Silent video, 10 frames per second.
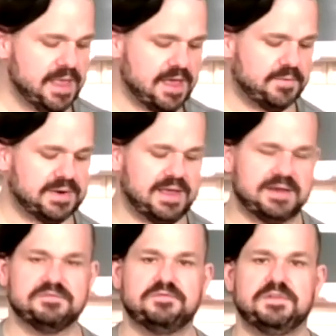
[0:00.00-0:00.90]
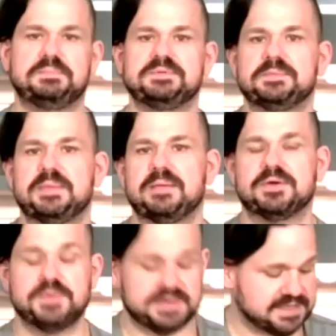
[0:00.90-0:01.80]
I went ahead and flipped them. I'm
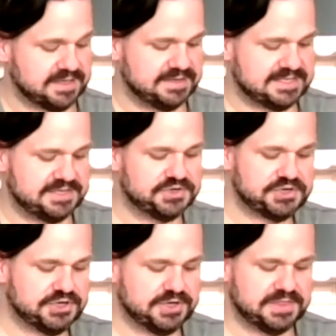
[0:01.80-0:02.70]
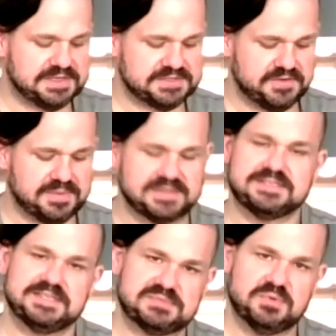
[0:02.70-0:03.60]
going to continue to cook these for about
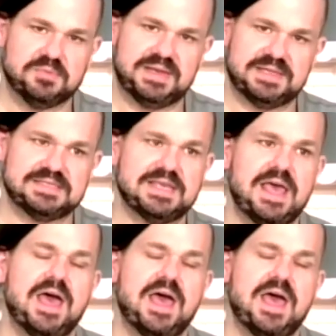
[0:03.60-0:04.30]
six more minutes.